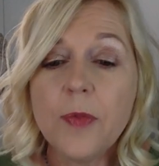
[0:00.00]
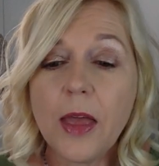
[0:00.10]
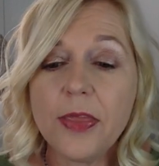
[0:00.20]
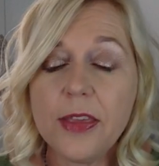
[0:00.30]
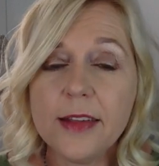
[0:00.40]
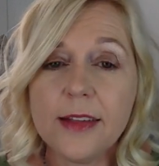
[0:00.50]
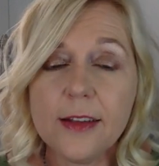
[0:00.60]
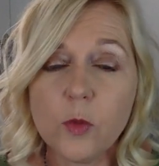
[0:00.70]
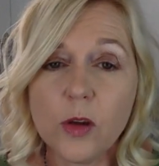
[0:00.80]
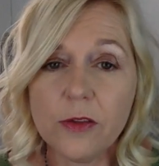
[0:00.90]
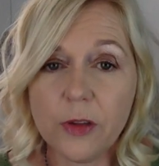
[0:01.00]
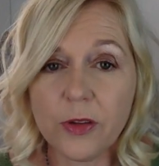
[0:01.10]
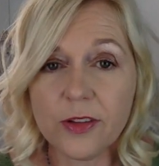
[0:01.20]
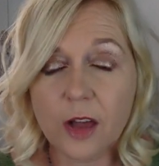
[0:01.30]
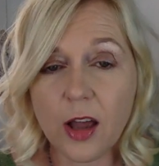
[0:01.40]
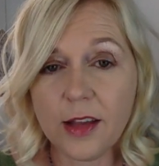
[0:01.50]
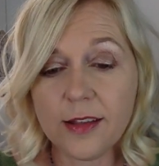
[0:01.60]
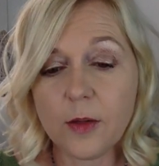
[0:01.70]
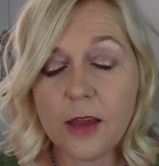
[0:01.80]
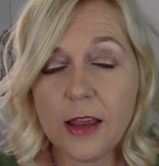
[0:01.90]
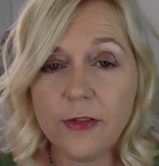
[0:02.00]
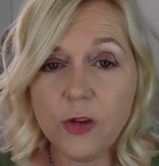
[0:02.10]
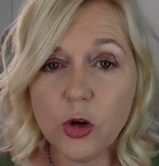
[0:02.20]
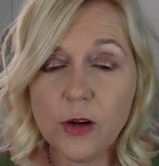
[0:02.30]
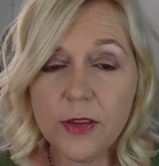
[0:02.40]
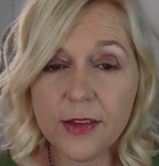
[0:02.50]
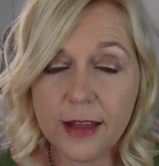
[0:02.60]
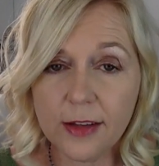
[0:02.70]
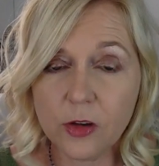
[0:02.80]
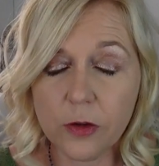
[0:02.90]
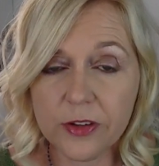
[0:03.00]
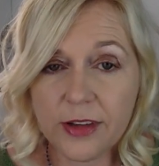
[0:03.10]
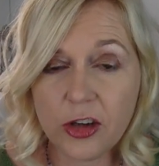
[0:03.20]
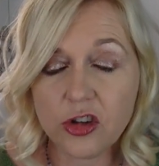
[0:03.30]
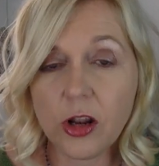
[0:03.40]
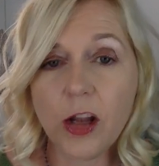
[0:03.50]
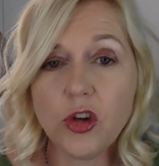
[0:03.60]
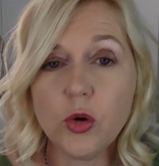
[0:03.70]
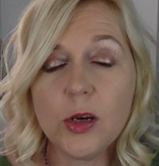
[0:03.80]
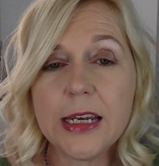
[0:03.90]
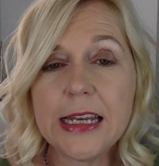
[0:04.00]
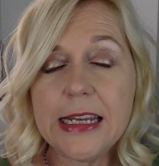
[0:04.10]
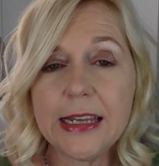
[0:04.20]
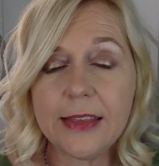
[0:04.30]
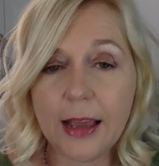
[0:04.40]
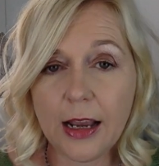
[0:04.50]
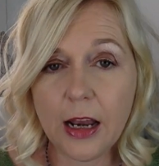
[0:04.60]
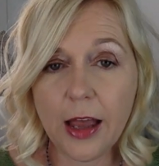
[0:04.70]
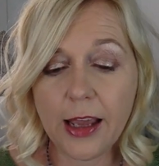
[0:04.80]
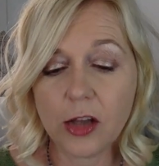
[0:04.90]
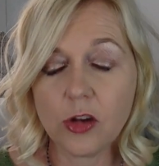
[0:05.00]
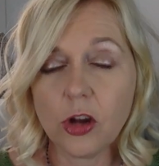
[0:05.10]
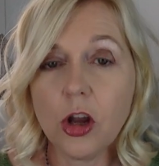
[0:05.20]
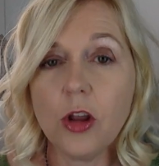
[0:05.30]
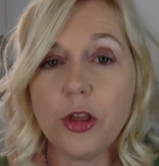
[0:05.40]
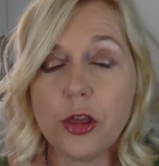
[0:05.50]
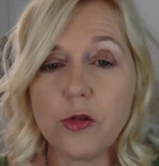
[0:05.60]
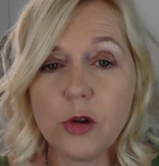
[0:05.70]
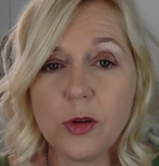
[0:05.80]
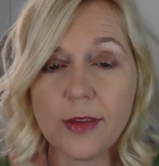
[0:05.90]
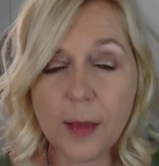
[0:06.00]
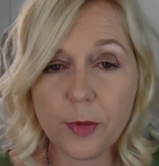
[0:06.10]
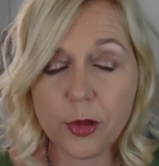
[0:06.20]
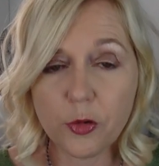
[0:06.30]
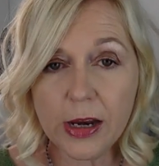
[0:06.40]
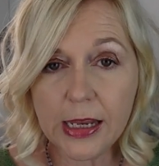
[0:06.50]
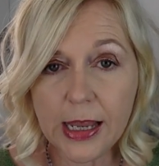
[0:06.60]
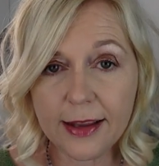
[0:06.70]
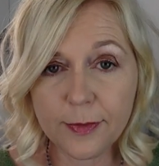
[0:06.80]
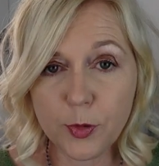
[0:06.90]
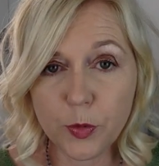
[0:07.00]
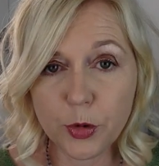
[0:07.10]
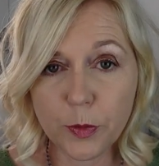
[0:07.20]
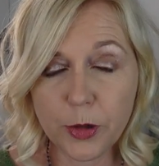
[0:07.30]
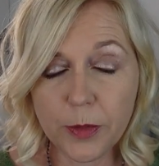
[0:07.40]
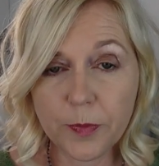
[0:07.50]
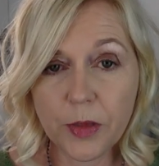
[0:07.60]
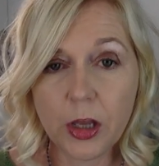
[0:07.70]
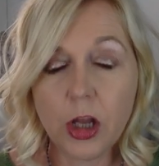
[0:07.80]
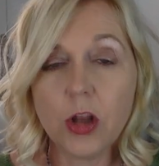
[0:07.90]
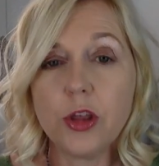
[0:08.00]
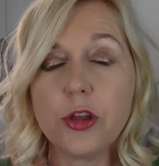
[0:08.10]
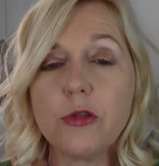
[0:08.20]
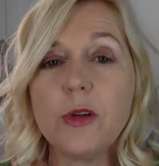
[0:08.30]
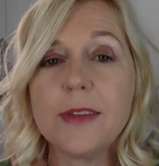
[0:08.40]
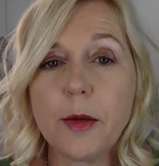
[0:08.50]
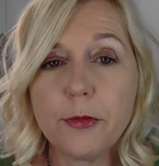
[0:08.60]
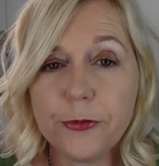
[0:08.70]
And this is one of those signs. So if you're in the sales conversation and you're leading that client through step 3, explore problem, through step